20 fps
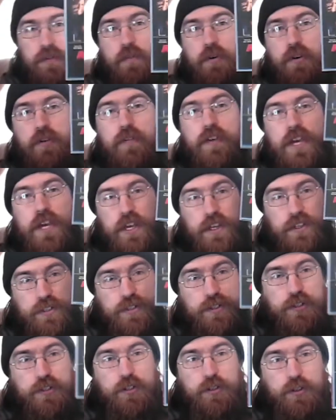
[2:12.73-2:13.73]
movie is
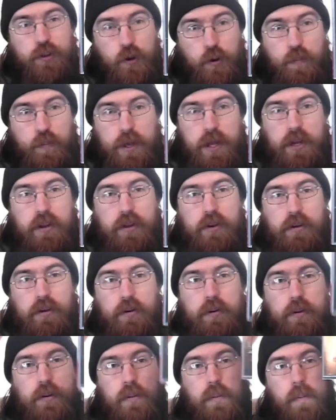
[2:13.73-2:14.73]
stupid,
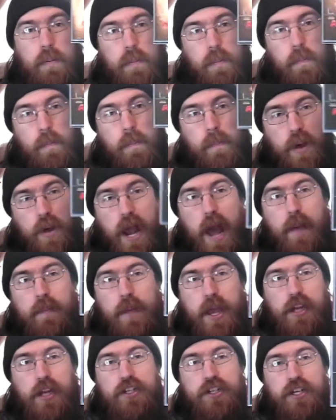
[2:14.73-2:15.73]
but I
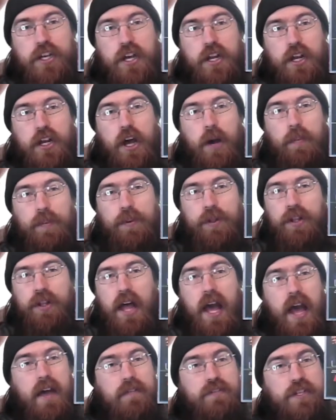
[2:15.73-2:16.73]
managed to get a couple of
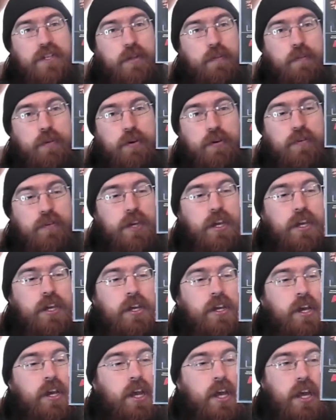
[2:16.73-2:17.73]
laughs in the
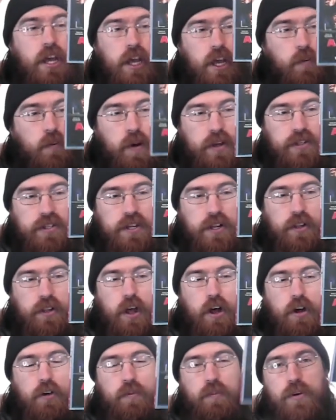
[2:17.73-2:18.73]
movie. It wasn't a
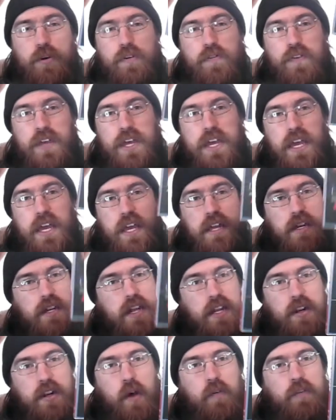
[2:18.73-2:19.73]
long movie. It
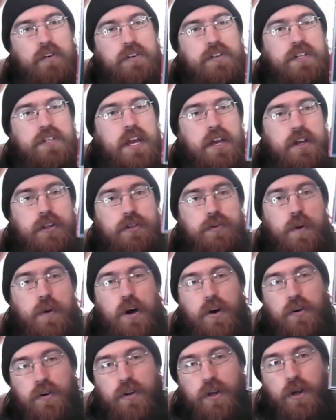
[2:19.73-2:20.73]
didn't overstay its
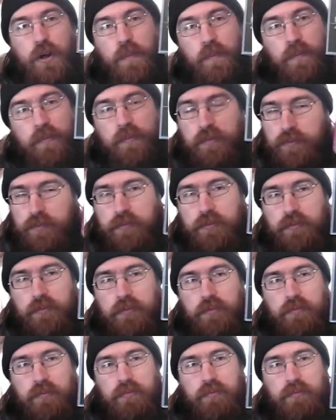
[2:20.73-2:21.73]
welcome.
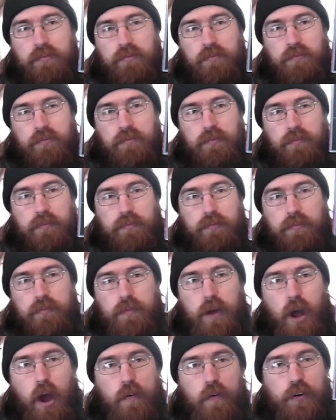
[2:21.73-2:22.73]

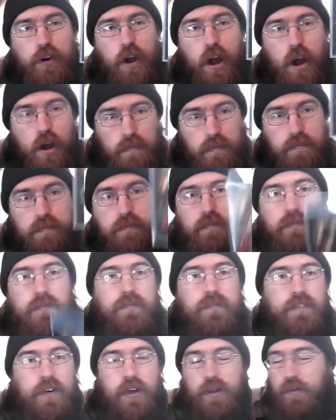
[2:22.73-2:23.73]
Overall,
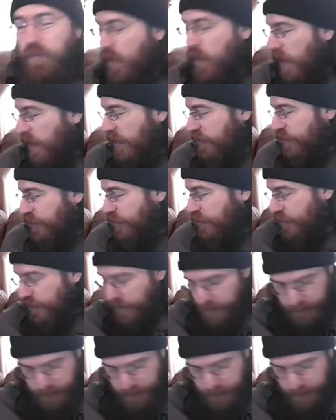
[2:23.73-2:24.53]
fun watch.